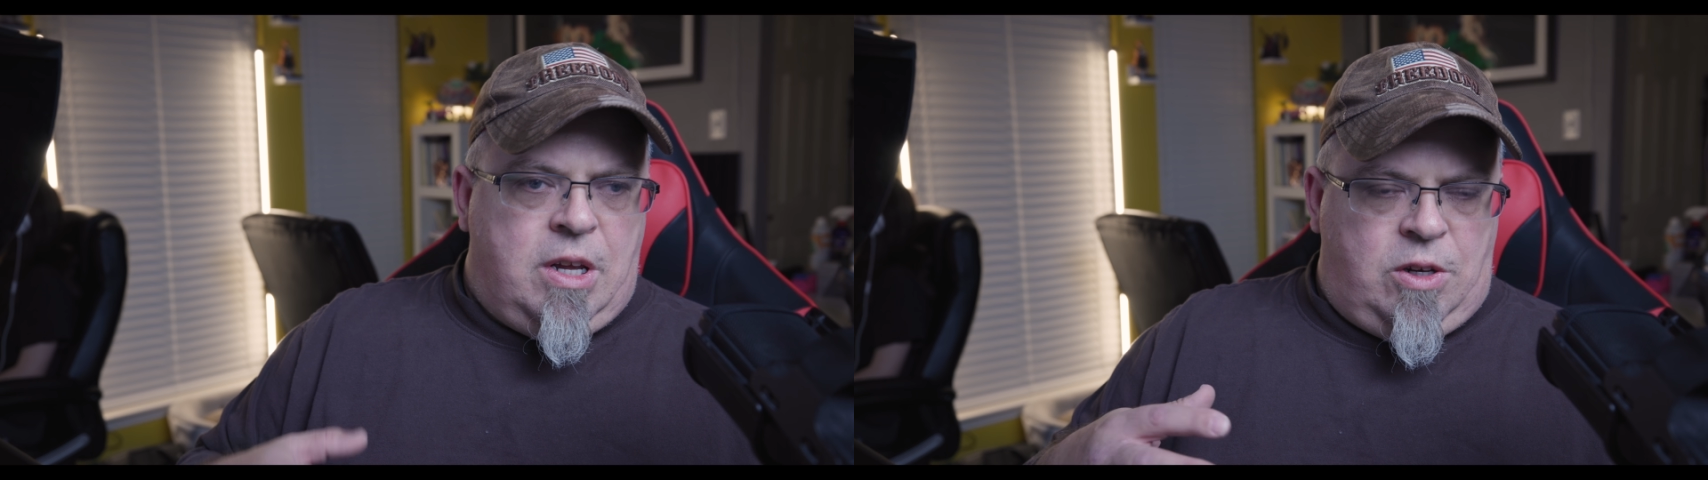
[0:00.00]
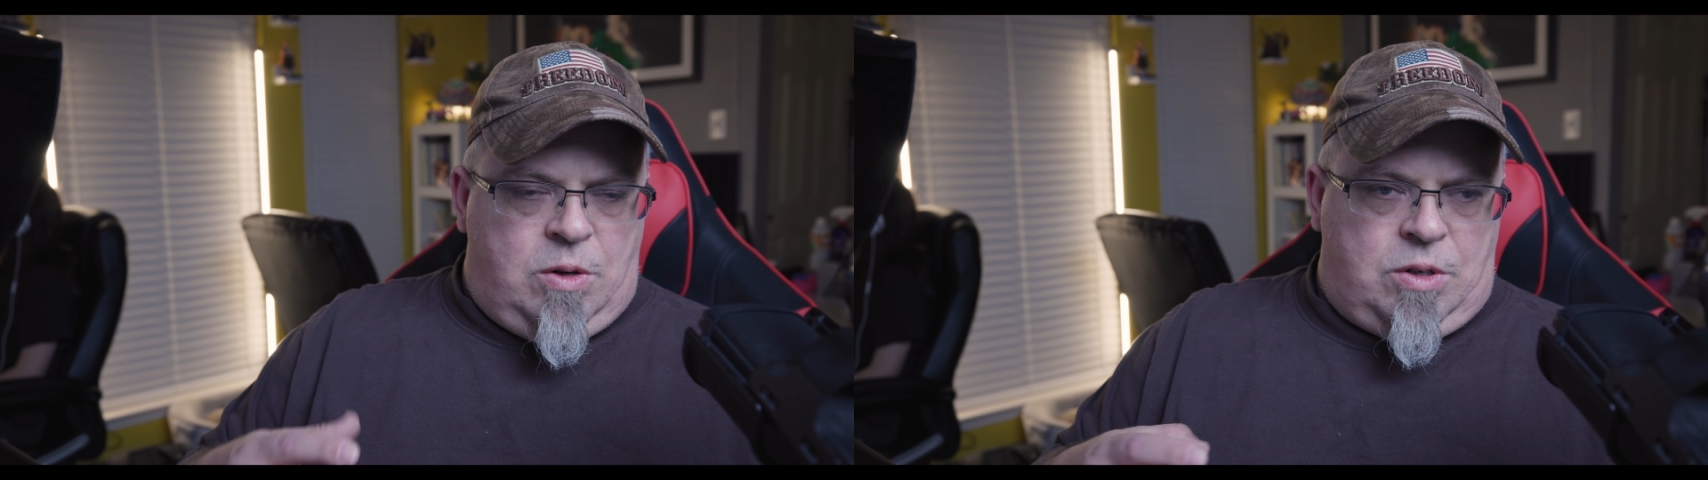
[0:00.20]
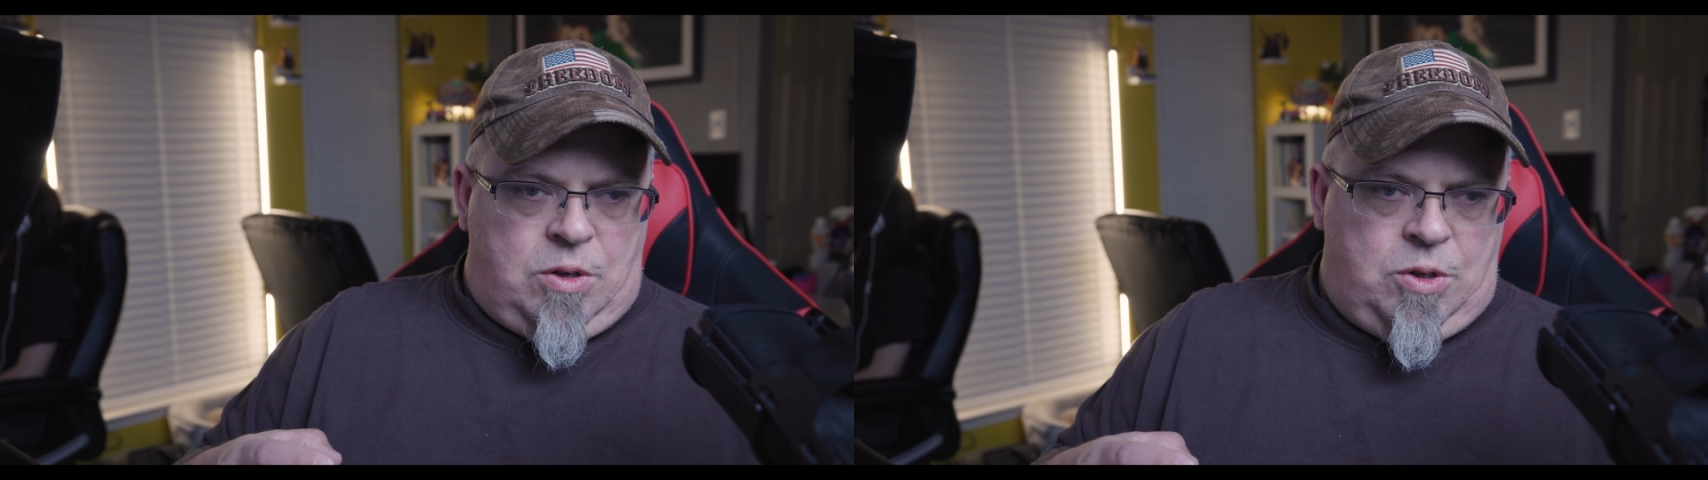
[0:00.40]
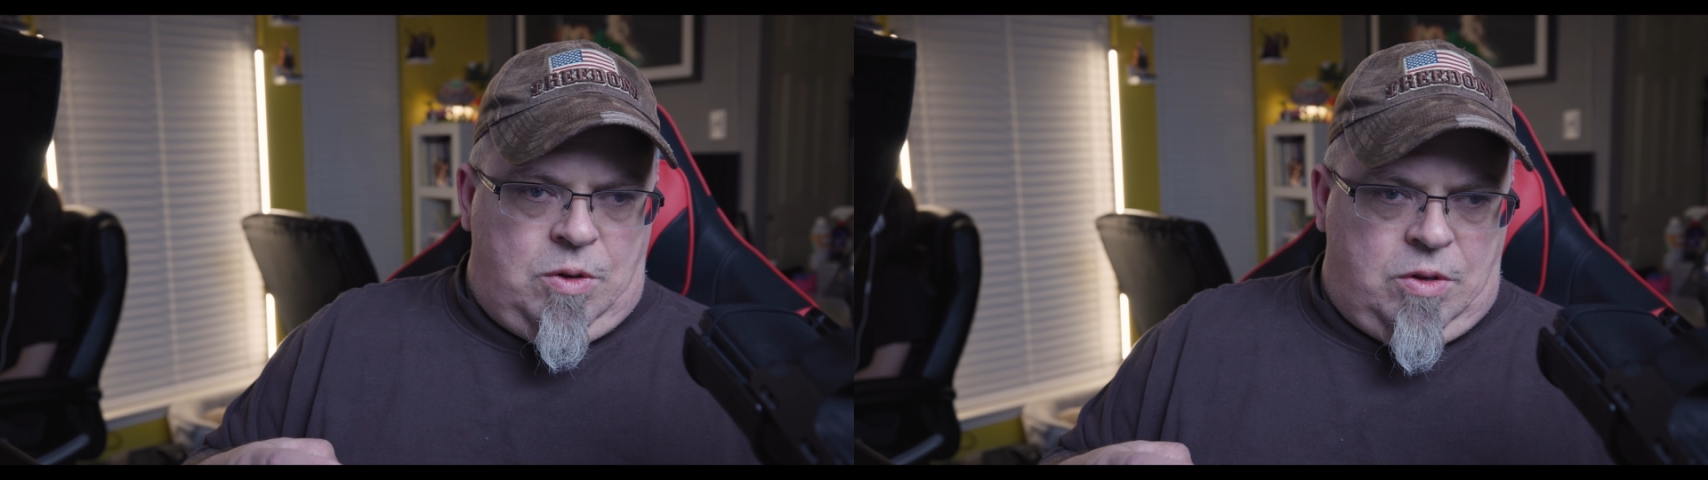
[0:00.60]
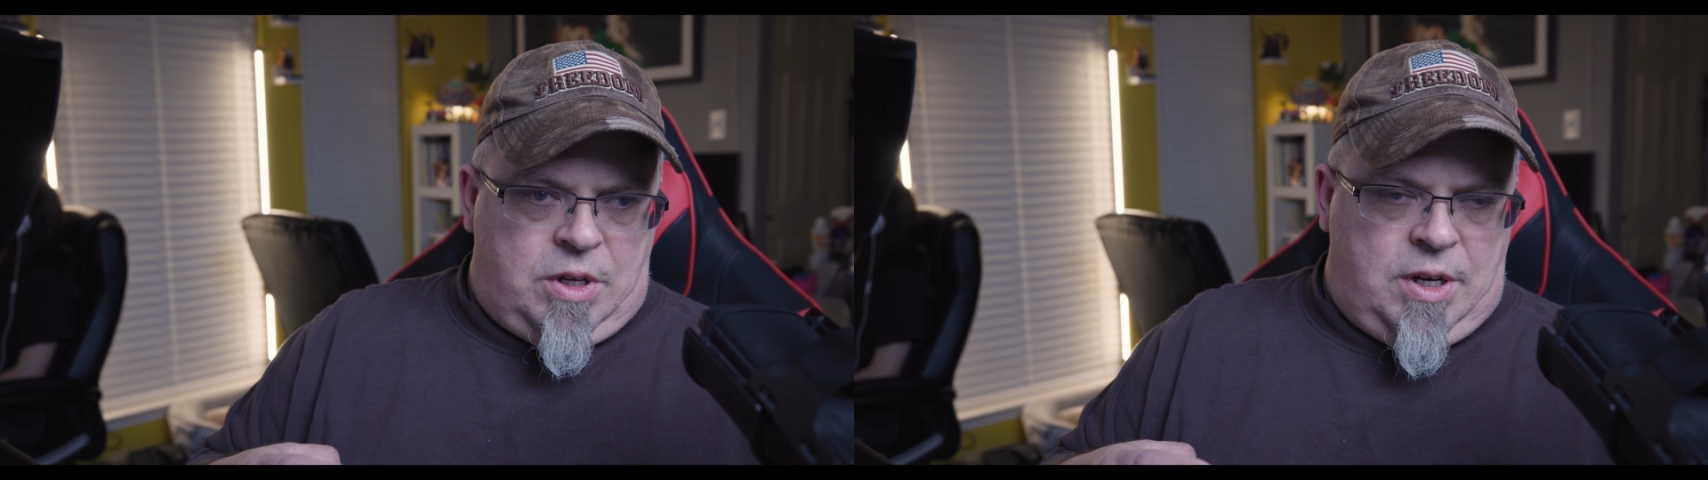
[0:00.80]
You use those
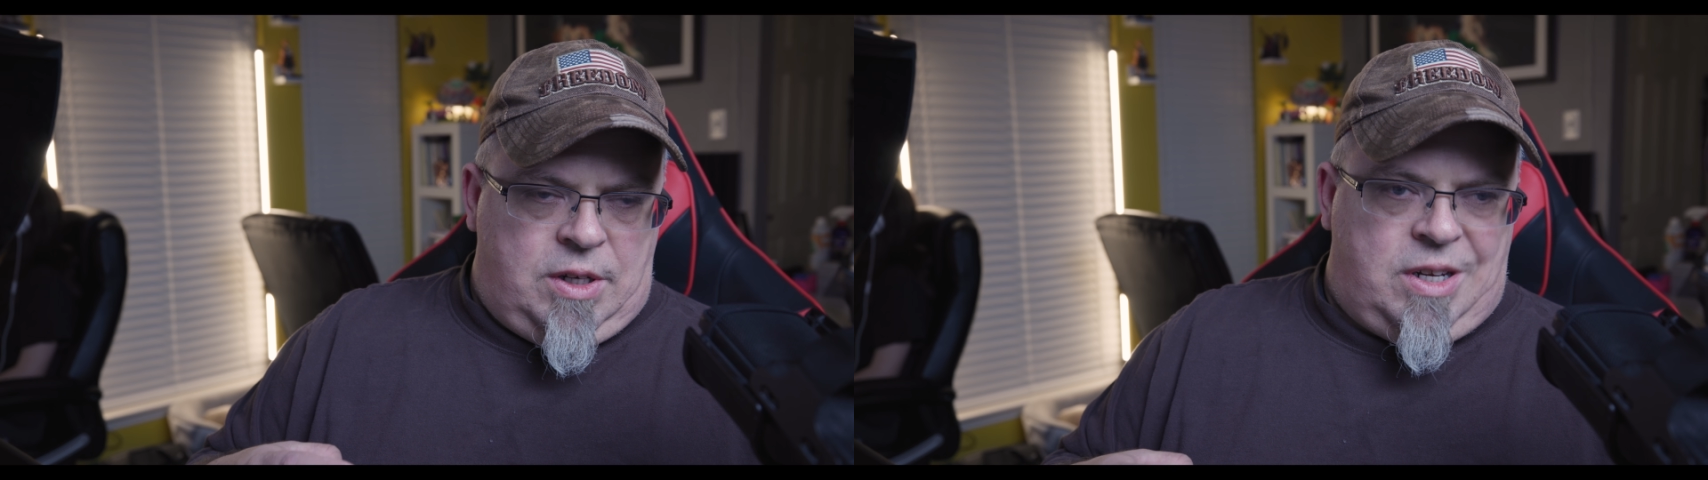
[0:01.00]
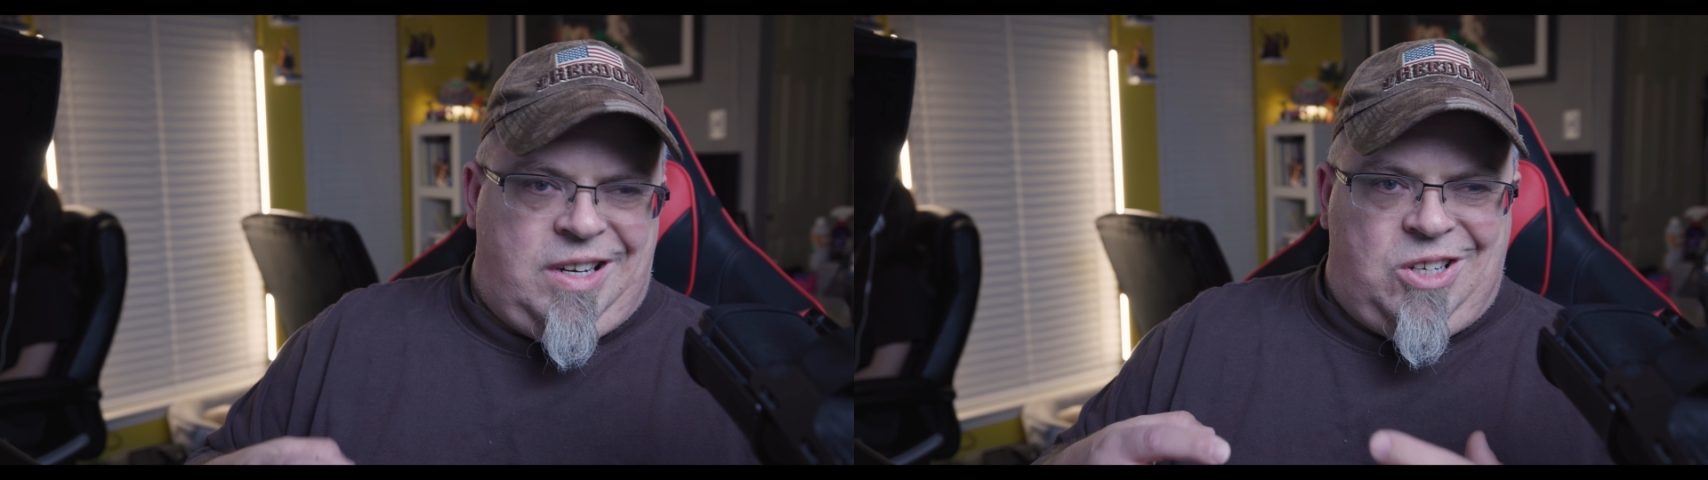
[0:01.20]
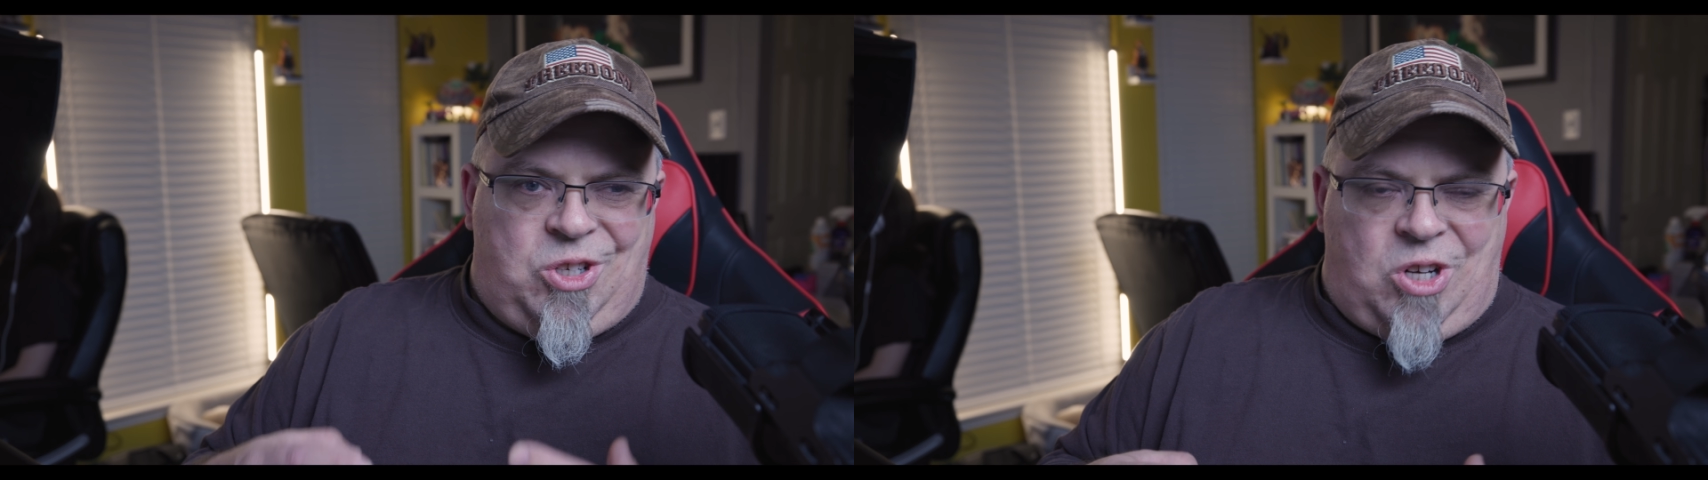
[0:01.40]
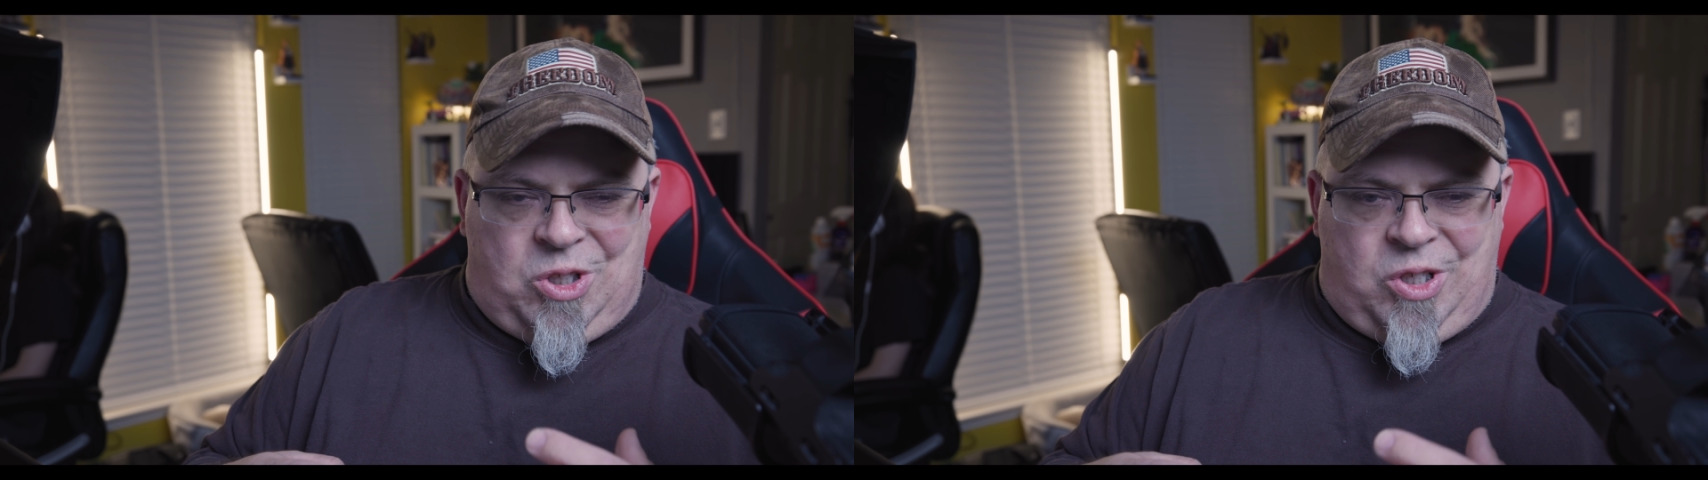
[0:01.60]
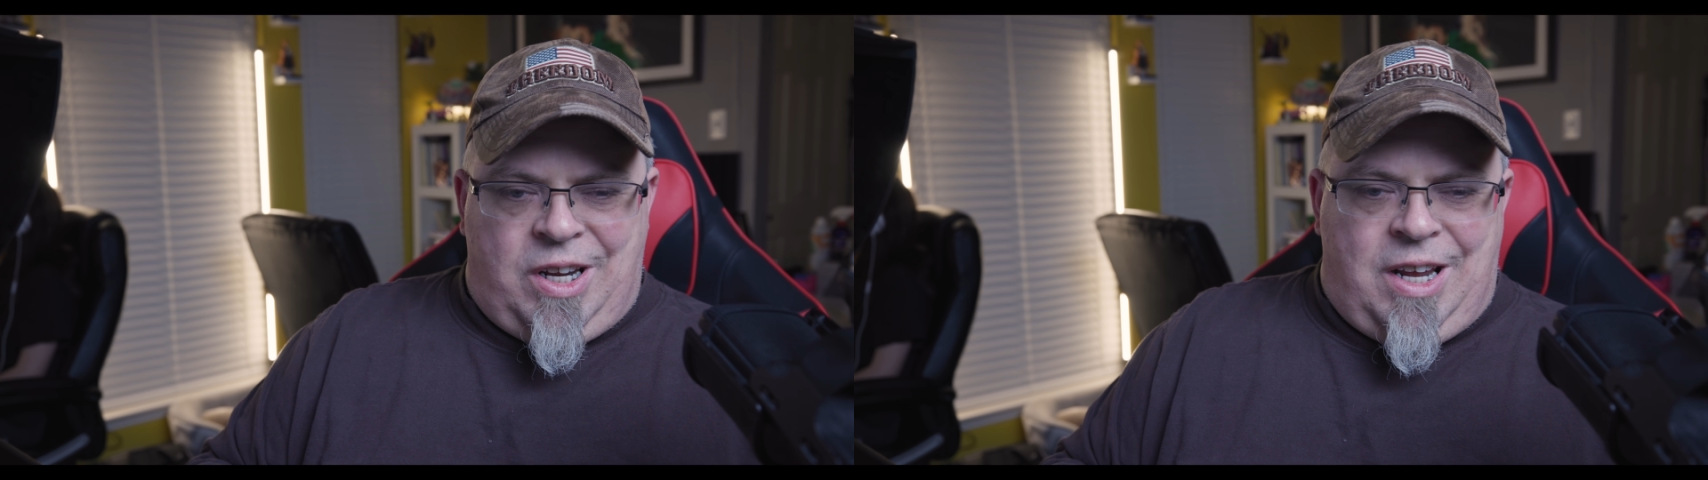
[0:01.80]
two things in
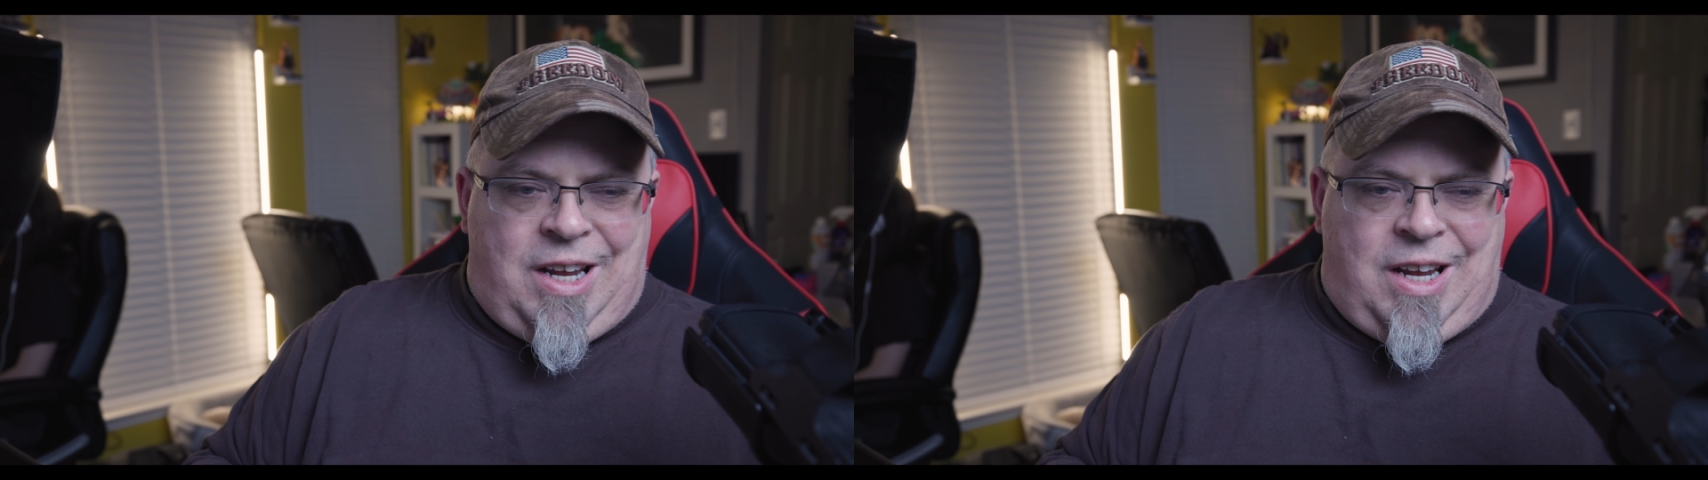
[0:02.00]
conjunction,